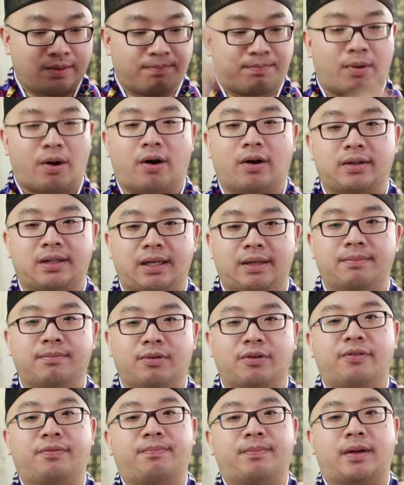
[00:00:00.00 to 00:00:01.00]
body
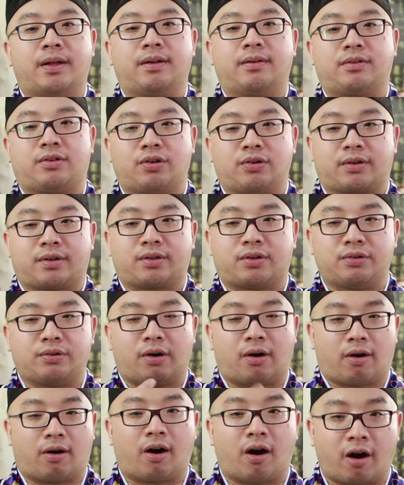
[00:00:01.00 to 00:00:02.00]
movement to do
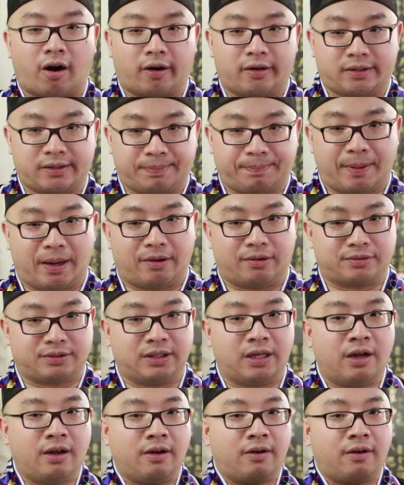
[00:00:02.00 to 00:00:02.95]
our heart spells.